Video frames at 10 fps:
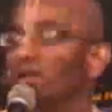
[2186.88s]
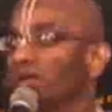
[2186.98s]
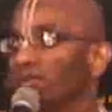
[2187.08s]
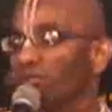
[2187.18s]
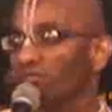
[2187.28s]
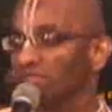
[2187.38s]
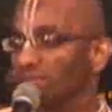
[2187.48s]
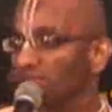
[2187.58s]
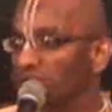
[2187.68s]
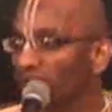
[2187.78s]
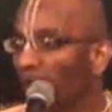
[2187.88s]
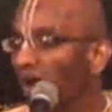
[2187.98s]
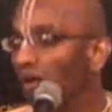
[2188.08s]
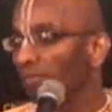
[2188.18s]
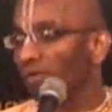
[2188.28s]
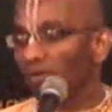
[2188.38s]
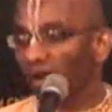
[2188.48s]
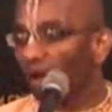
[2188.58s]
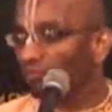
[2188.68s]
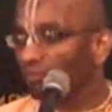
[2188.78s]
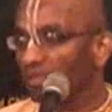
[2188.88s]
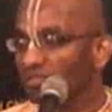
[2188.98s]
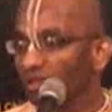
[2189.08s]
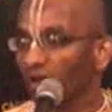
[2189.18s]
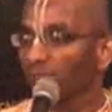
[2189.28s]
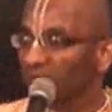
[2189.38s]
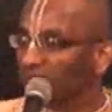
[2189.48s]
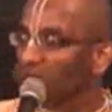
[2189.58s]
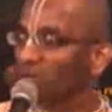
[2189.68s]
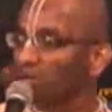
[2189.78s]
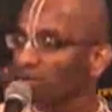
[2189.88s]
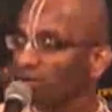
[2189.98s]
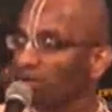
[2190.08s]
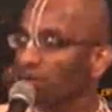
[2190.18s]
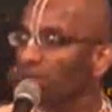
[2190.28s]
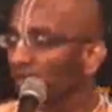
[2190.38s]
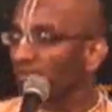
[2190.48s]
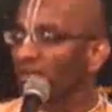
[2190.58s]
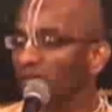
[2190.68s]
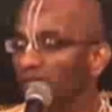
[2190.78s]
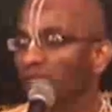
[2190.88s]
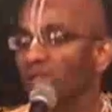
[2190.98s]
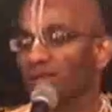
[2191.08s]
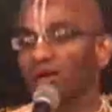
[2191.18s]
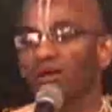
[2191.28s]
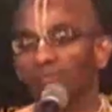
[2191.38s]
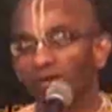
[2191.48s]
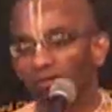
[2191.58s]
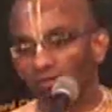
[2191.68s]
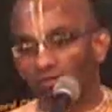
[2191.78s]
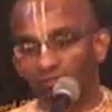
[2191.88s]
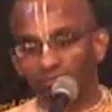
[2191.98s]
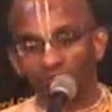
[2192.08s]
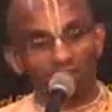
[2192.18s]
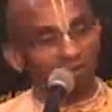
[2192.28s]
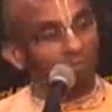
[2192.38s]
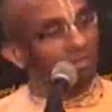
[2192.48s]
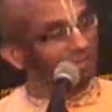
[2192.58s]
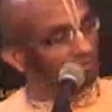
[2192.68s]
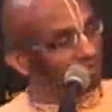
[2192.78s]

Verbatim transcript: One of his names is Ram. Ram means Ramati Ramayati iti Rama. Ramati